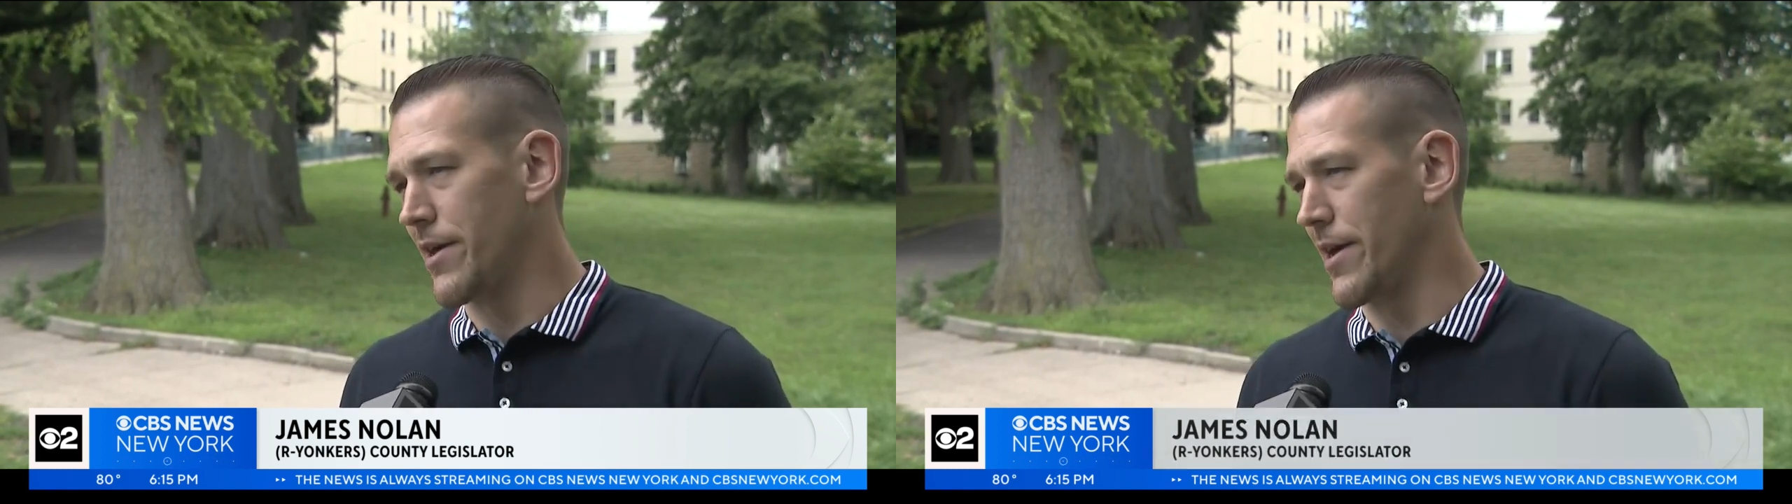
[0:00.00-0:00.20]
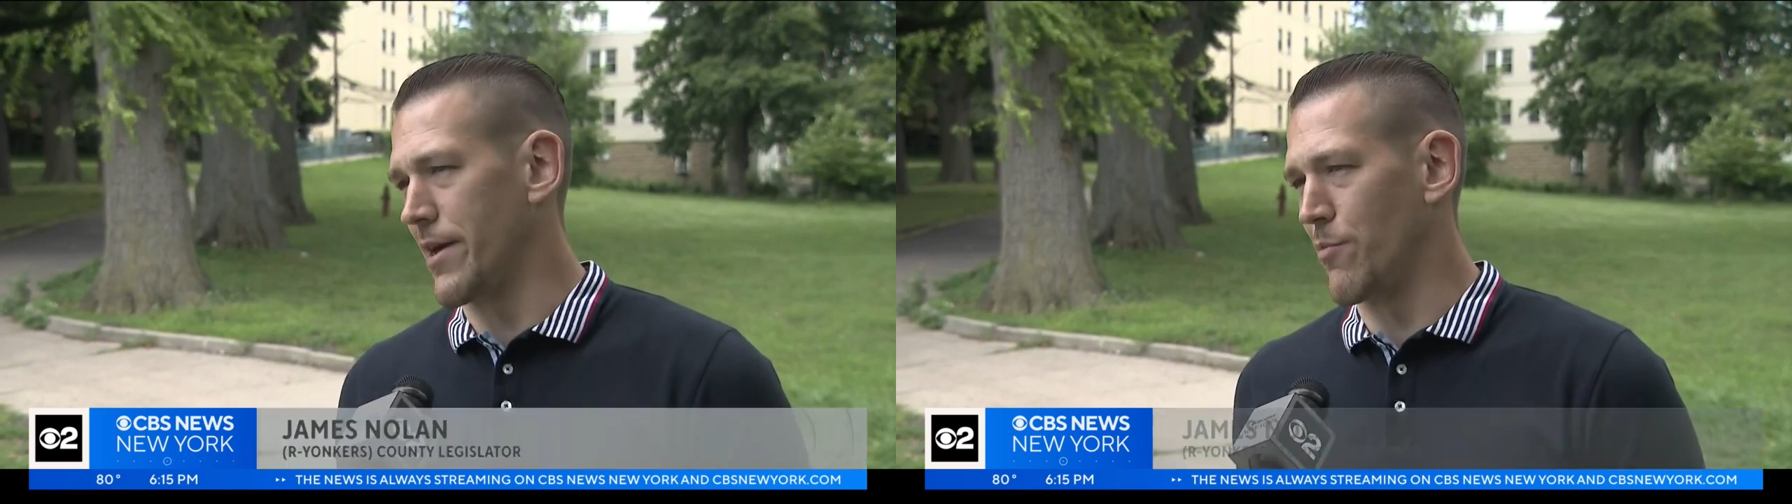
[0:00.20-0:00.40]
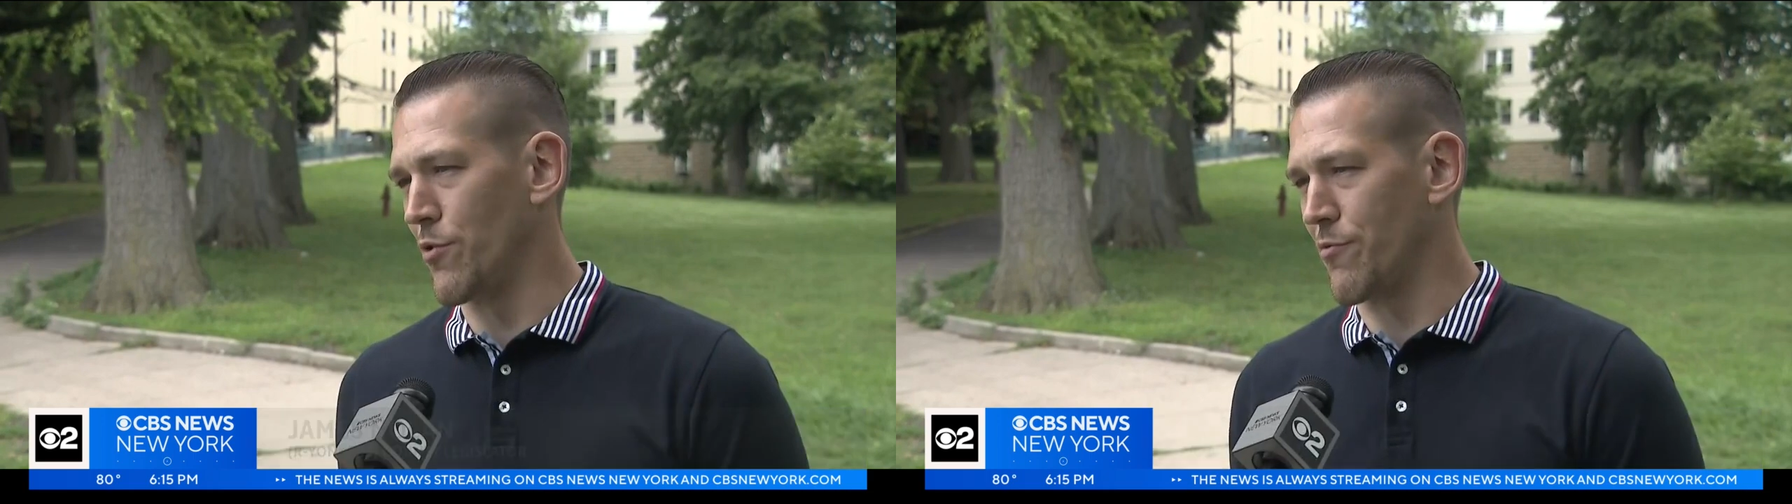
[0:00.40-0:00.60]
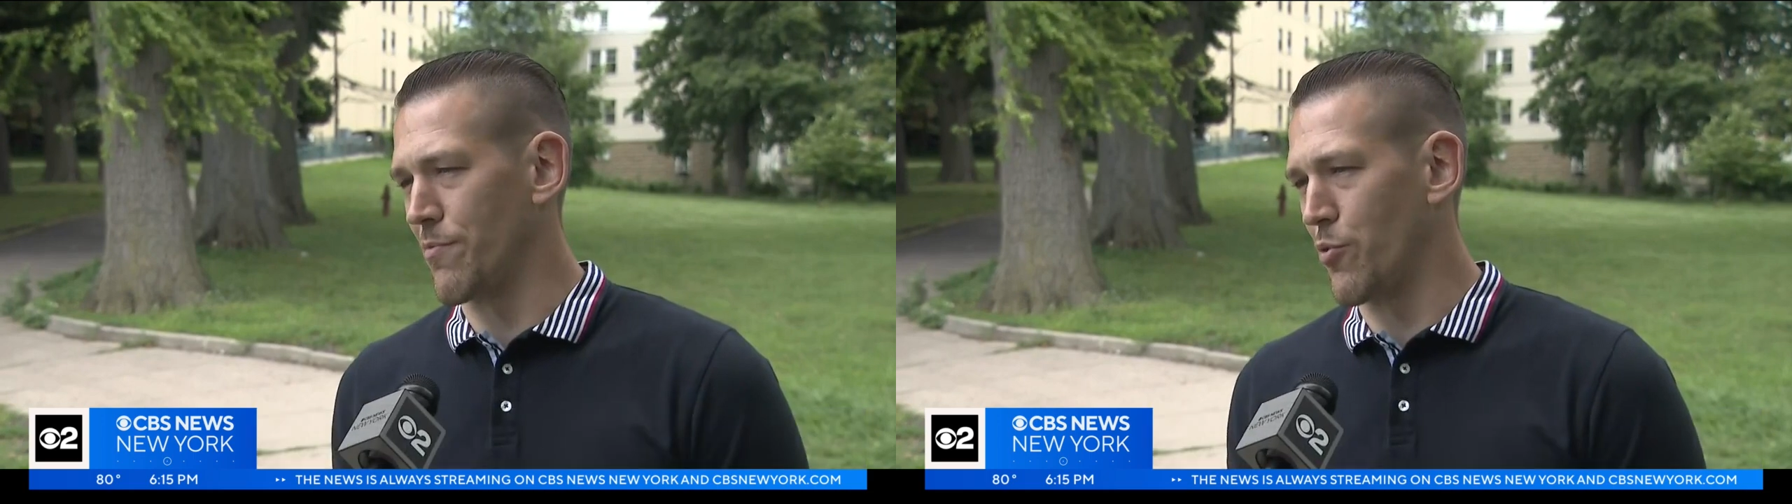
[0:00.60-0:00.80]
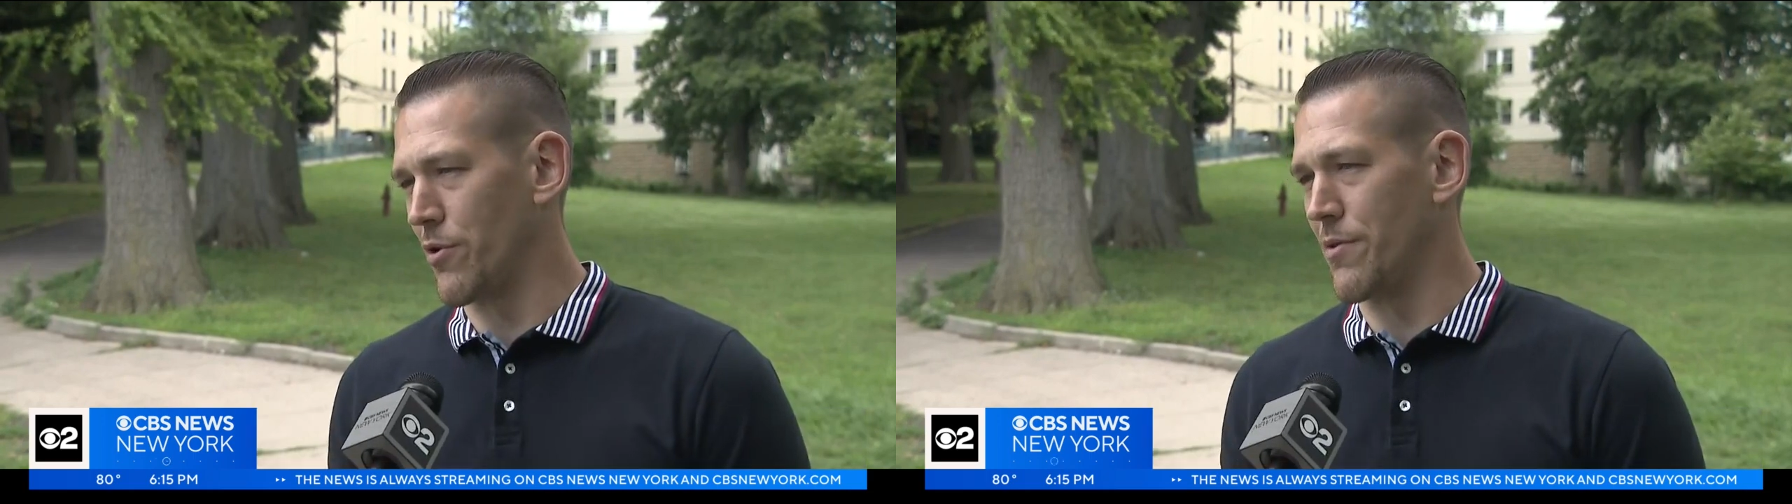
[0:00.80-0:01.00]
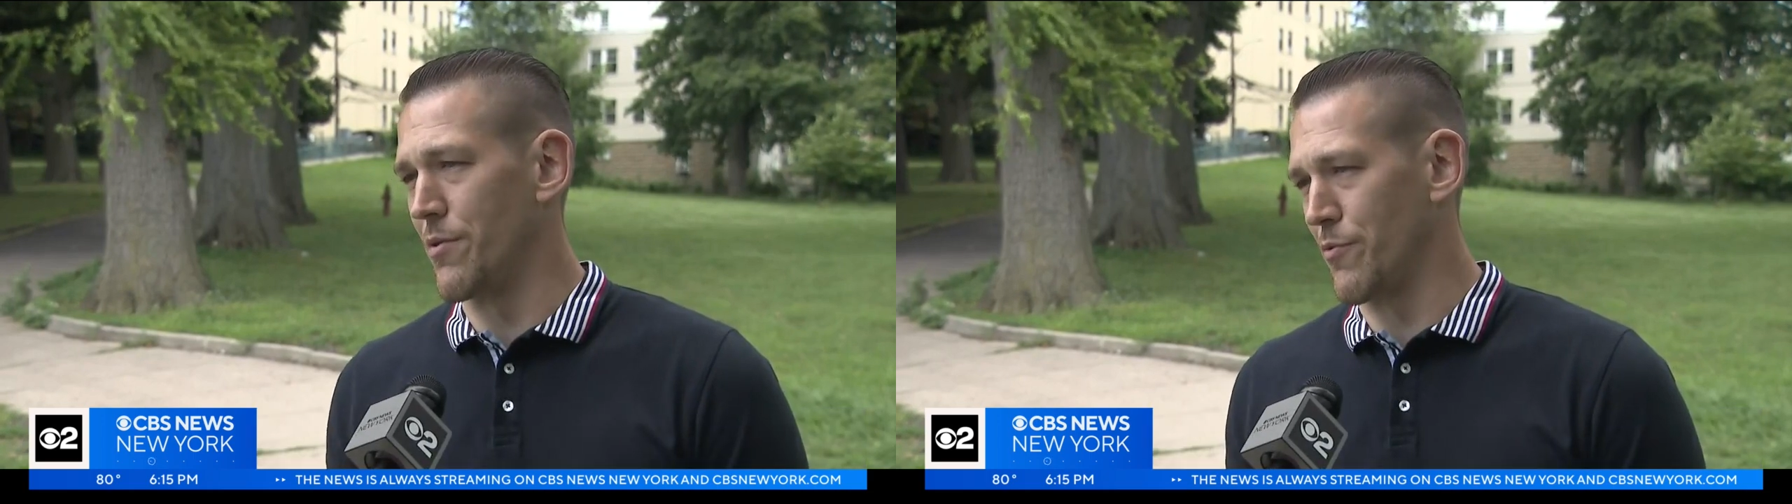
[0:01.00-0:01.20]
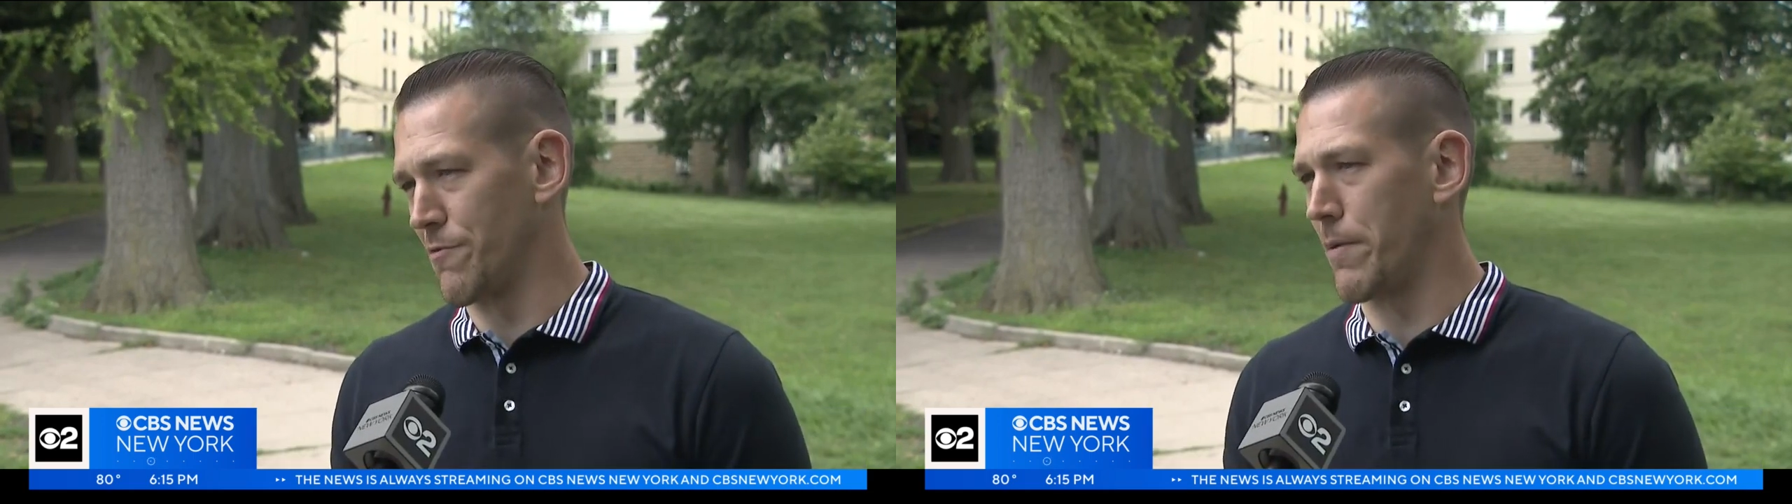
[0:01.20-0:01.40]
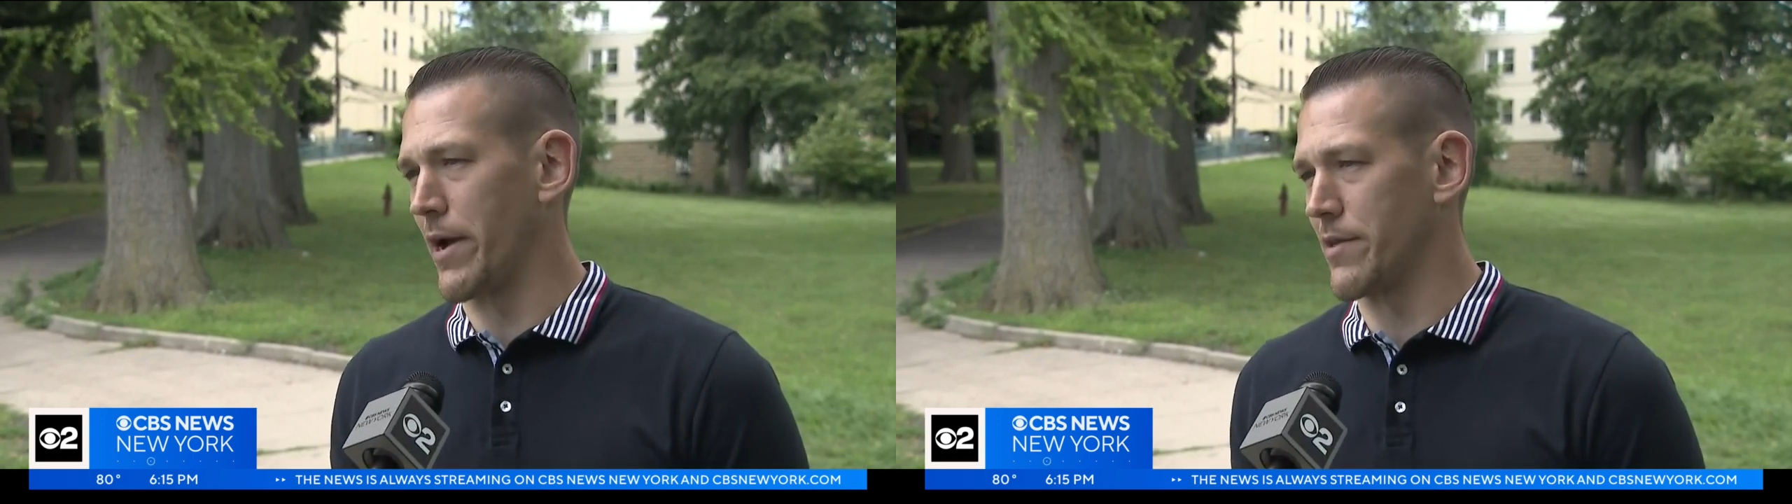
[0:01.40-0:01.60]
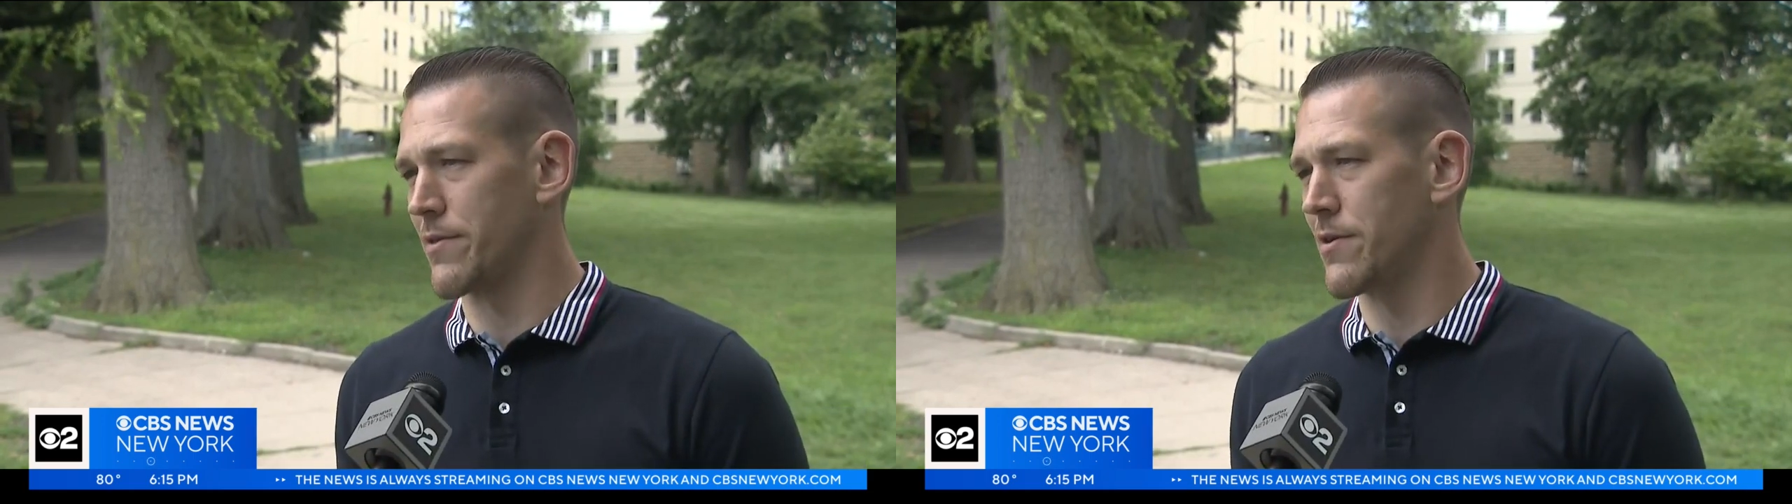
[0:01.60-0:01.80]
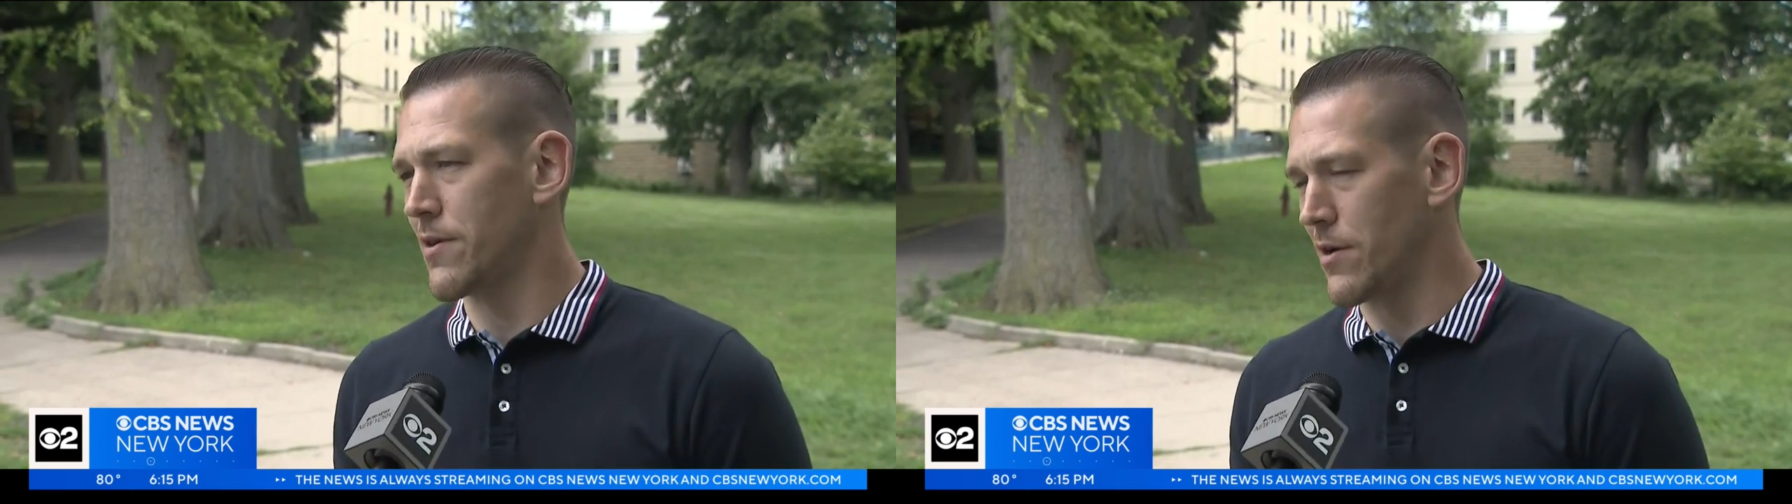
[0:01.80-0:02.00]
and most important, the respect